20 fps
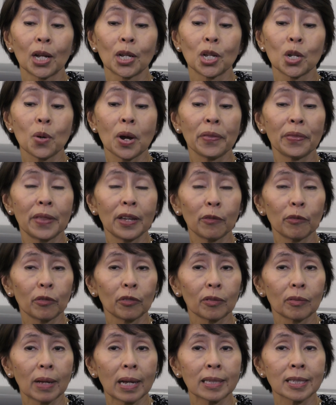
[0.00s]
No, I
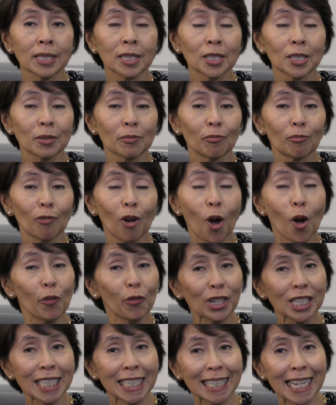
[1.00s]
think that's all
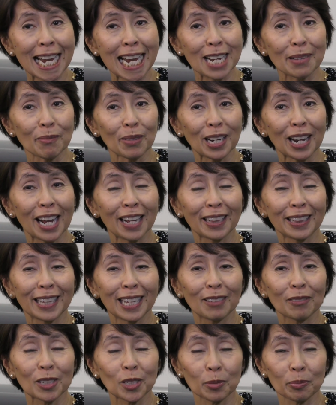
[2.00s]
for today, but I
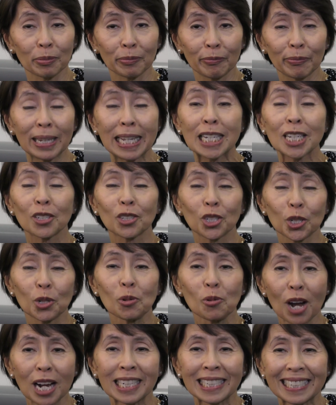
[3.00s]
think there's plenty to
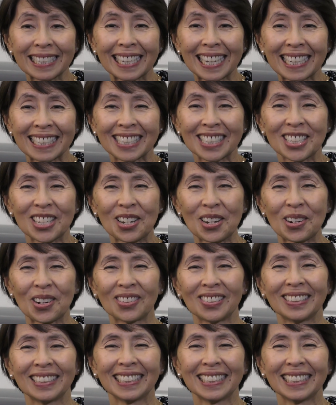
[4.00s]
chew on today. So,